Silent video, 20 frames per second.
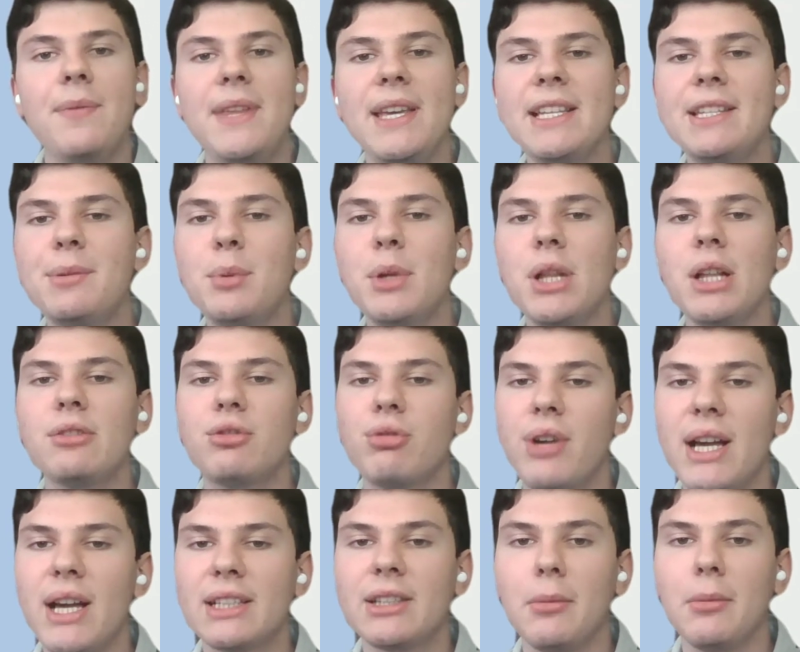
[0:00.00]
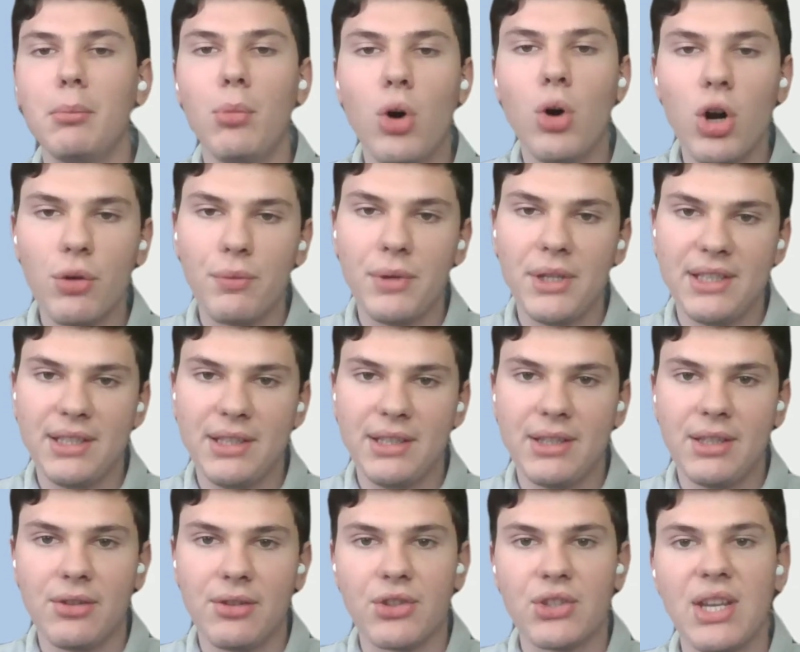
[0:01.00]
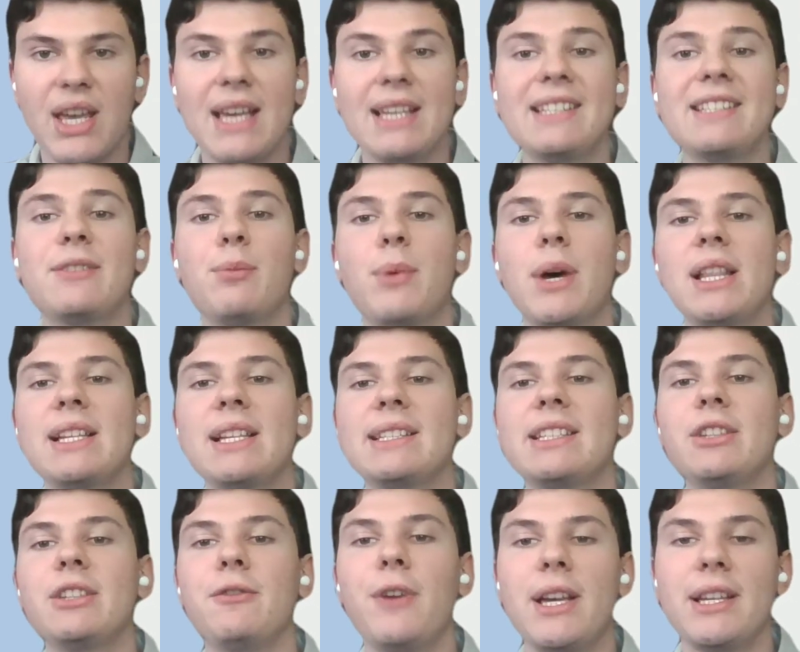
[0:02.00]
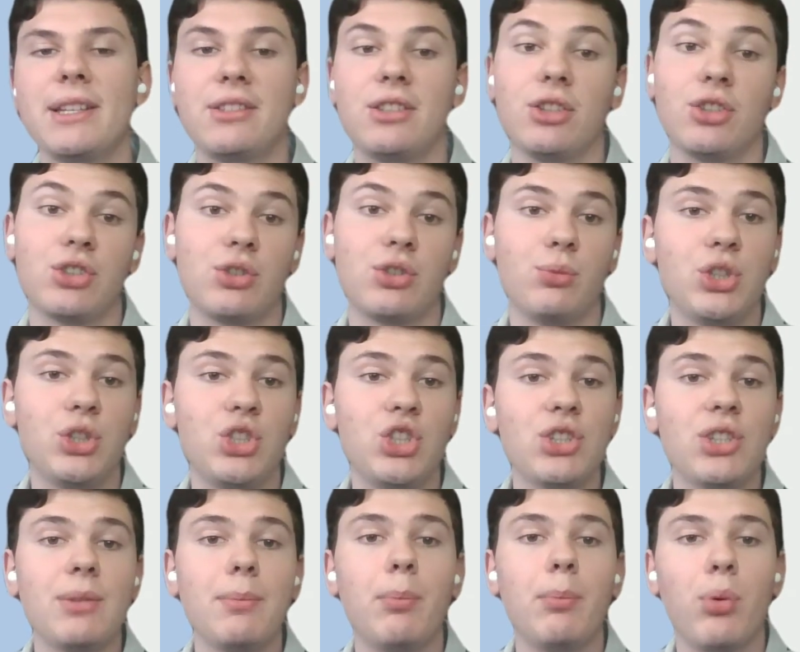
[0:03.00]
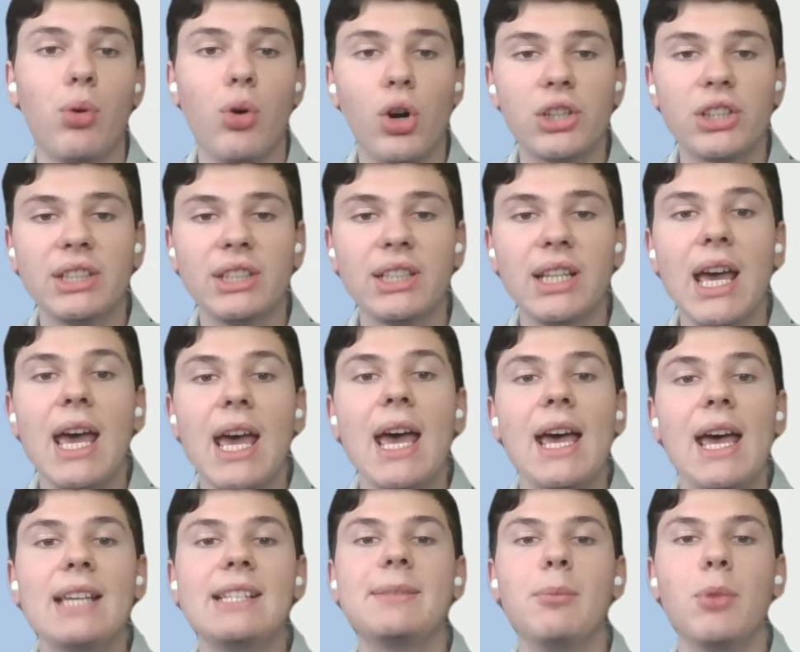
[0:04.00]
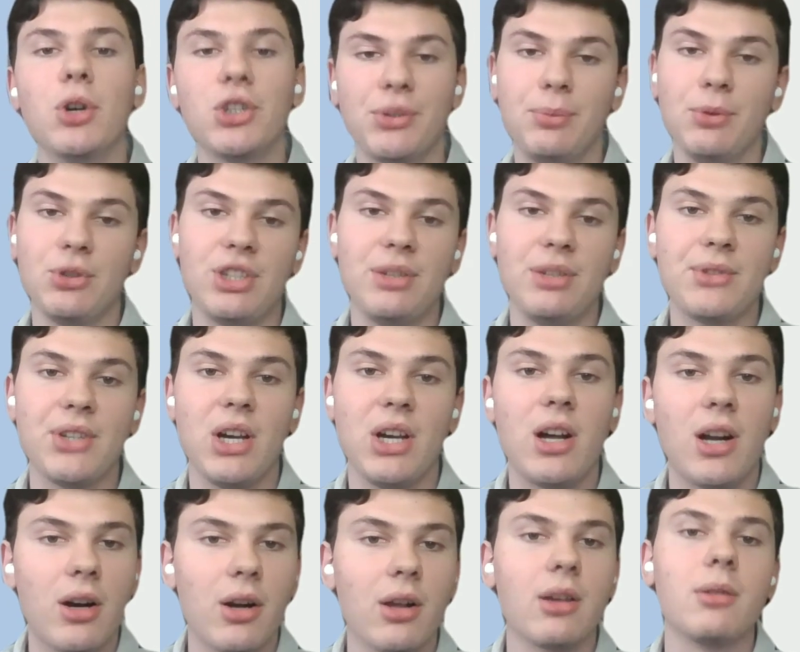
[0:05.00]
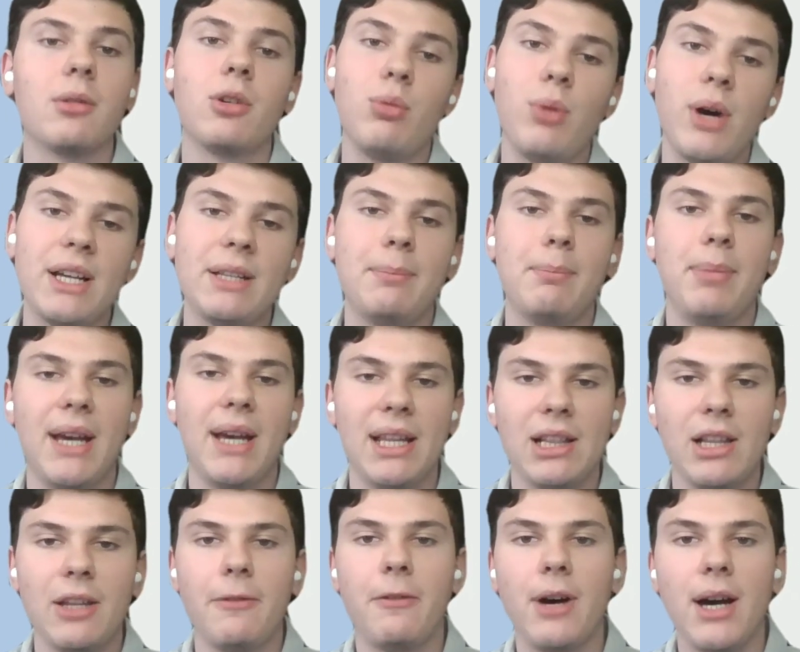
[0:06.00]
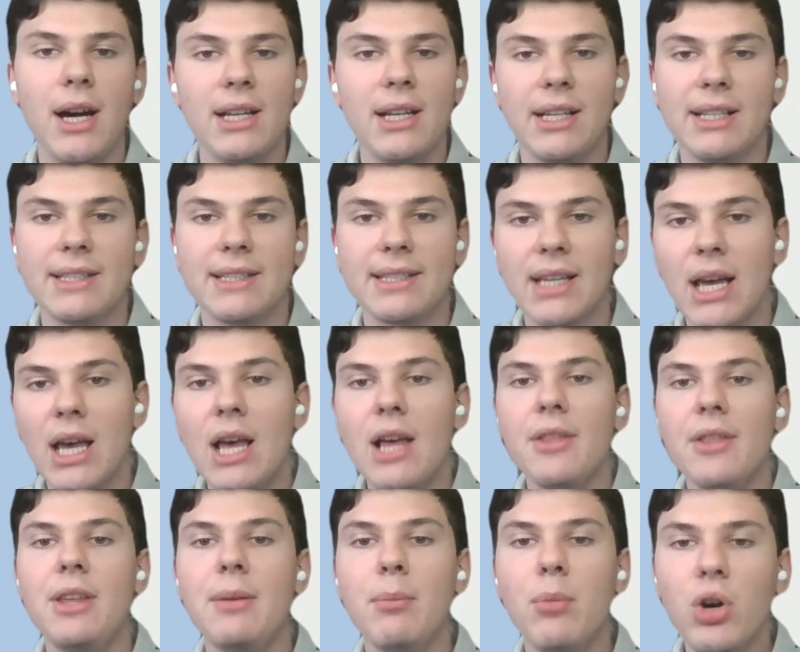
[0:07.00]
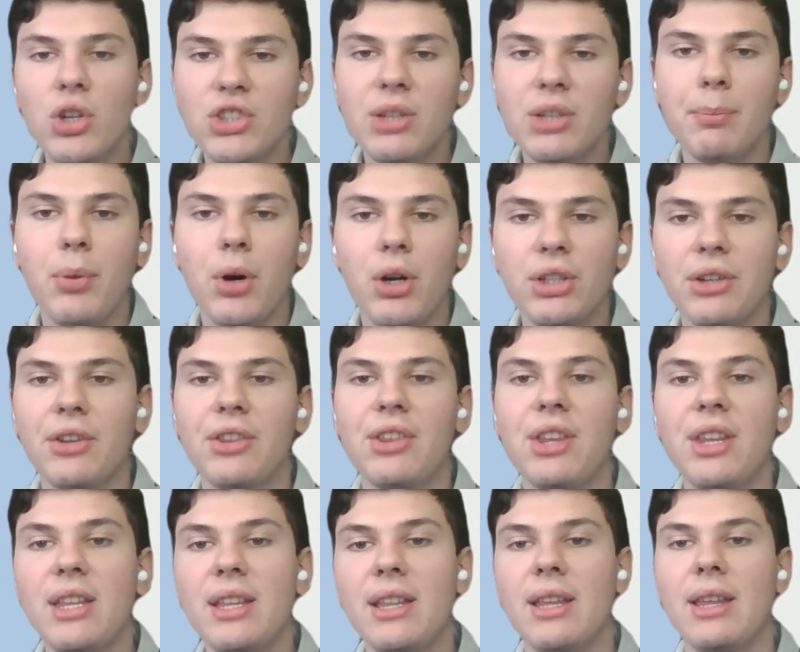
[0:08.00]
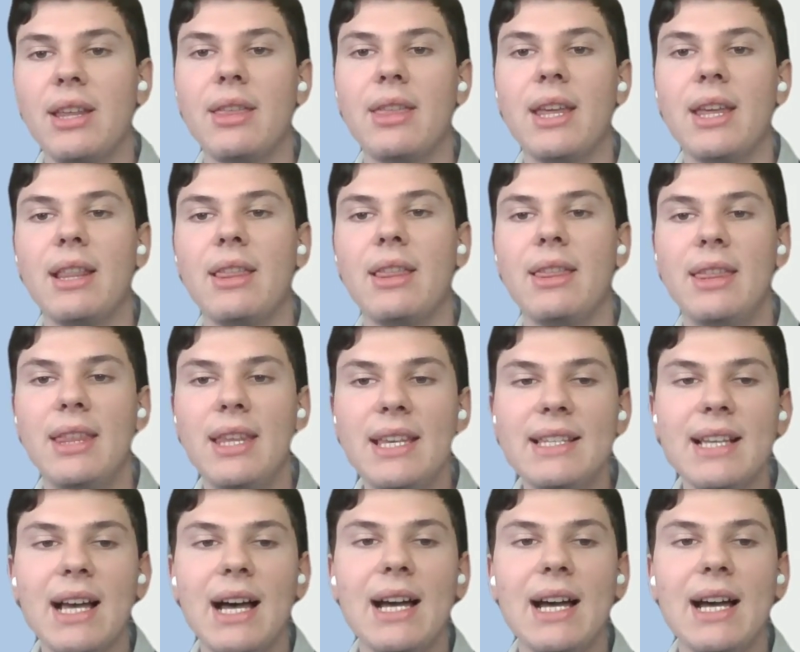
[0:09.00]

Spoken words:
This will attract more visitors as well as investors, which is important as most museums are quite badly financed. The most important thing is that these